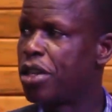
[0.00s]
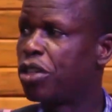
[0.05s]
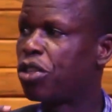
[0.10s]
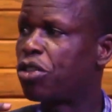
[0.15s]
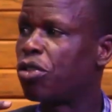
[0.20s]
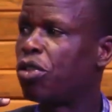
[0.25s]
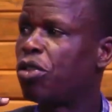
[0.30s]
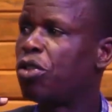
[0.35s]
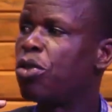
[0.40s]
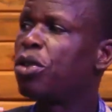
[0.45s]

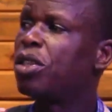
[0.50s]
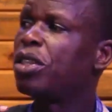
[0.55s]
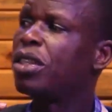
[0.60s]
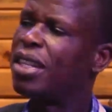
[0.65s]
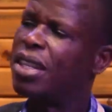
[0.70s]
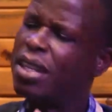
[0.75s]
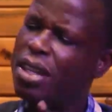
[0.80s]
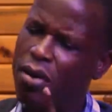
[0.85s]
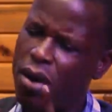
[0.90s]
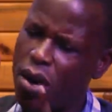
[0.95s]
So
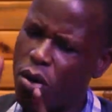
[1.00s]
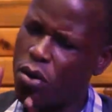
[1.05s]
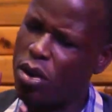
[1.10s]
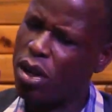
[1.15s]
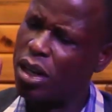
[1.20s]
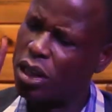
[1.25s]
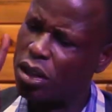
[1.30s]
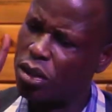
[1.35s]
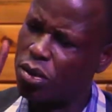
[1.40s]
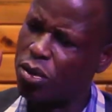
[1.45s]
there were
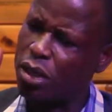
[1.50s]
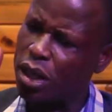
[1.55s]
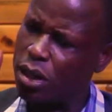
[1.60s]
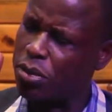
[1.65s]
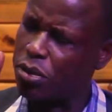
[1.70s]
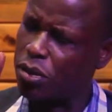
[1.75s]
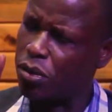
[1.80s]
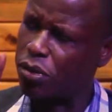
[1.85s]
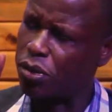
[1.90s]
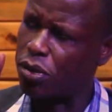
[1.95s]
only two
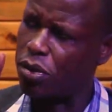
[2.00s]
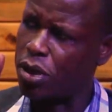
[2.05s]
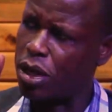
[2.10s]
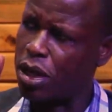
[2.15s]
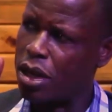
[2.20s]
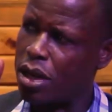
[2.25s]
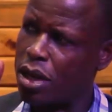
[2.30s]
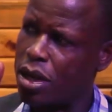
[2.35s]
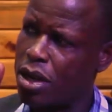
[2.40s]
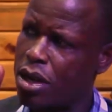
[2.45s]
types of
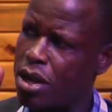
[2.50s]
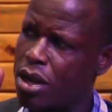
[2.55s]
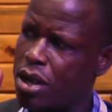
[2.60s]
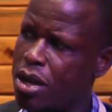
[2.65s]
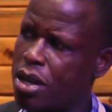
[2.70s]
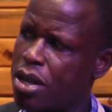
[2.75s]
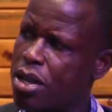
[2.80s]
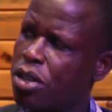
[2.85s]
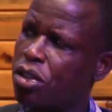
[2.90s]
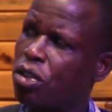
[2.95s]
soda.
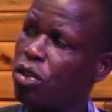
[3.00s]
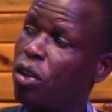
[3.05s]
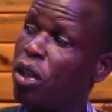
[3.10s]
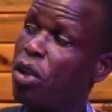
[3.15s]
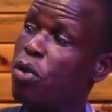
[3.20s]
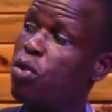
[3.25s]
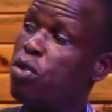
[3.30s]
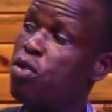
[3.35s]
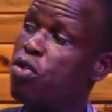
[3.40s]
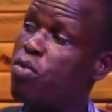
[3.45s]
So
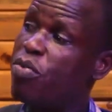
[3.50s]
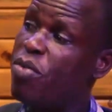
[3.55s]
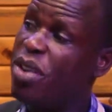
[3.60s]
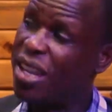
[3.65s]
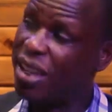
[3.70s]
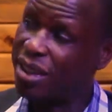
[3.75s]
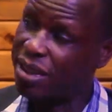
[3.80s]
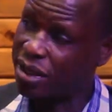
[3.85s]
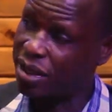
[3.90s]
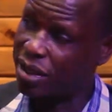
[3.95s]
he would
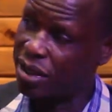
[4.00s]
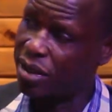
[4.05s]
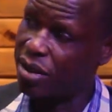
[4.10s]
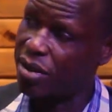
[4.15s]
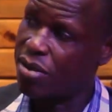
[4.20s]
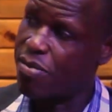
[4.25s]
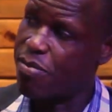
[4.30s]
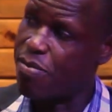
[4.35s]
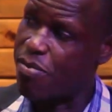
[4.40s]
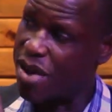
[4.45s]
mix
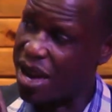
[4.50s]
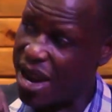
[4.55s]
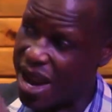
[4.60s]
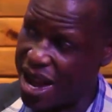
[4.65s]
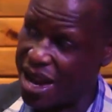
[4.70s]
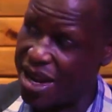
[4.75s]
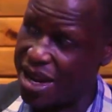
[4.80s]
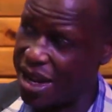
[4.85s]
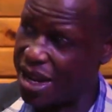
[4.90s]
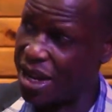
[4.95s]

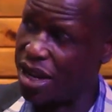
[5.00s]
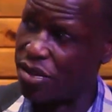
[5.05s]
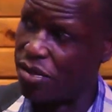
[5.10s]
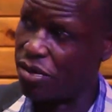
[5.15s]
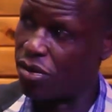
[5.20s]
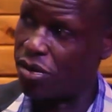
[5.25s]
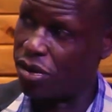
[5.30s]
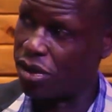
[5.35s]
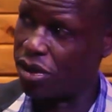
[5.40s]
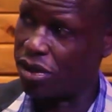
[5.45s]
blood
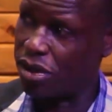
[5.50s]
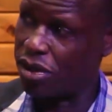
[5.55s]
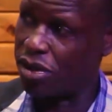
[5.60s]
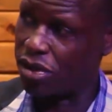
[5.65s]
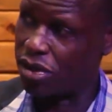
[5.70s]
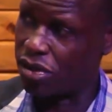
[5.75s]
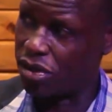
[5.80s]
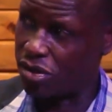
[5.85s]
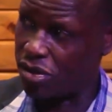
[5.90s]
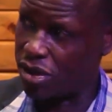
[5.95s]
into
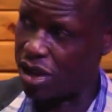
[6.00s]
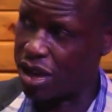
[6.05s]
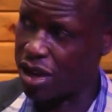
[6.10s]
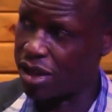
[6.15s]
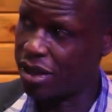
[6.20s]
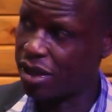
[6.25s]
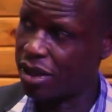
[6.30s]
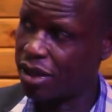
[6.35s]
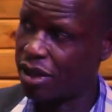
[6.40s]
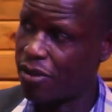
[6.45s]
those
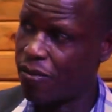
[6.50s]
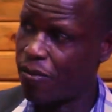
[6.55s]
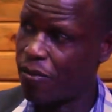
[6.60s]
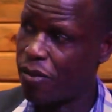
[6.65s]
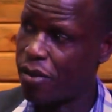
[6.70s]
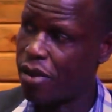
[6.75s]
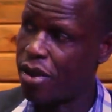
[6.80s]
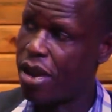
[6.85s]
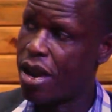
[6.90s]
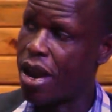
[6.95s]
sodas,
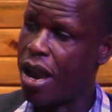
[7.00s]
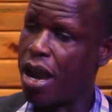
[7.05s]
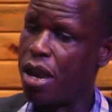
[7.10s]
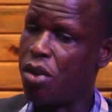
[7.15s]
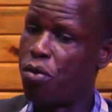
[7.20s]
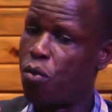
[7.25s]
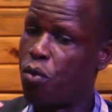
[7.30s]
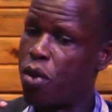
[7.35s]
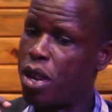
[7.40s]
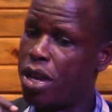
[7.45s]

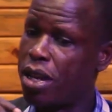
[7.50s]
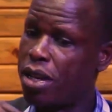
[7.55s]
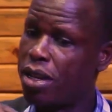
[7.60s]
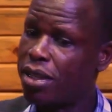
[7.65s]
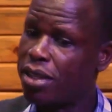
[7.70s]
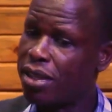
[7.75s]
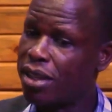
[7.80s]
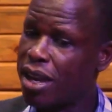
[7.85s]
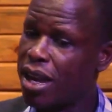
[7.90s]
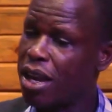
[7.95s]
and when
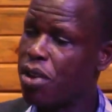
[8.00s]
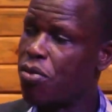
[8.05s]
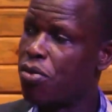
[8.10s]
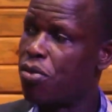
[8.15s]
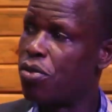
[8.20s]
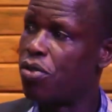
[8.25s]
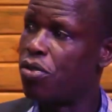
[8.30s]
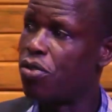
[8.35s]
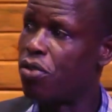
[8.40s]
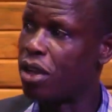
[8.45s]
this guy
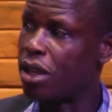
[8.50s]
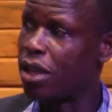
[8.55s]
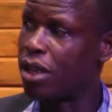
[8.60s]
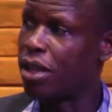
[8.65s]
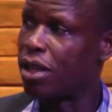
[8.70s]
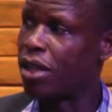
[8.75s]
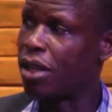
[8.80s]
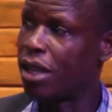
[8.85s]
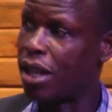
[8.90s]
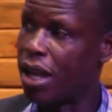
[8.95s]
would drink,
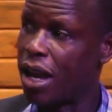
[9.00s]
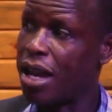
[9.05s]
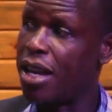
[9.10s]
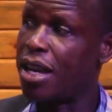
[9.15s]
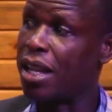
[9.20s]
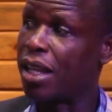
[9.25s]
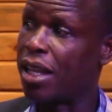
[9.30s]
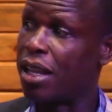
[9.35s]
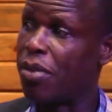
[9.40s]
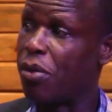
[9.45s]
he
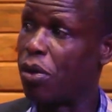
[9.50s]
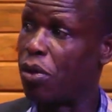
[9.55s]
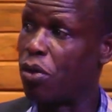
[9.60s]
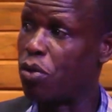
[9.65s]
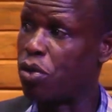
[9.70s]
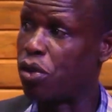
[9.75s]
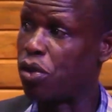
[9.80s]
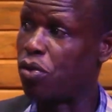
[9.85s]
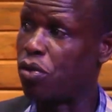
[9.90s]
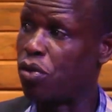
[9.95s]
had a
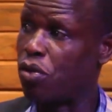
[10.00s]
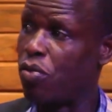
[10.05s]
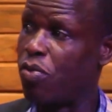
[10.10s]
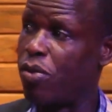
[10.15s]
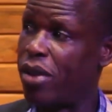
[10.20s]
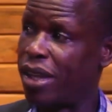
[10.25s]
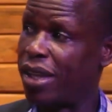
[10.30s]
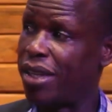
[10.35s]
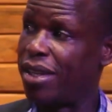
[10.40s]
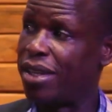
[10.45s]
chemical which would
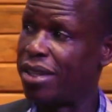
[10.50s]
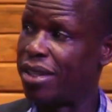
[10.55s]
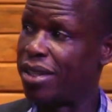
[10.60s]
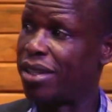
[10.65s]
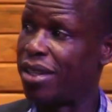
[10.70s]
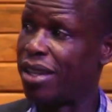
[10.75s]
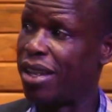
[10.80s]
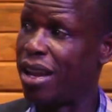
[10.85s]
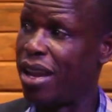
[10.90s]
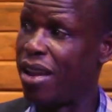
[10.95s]
make
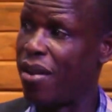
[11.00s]
this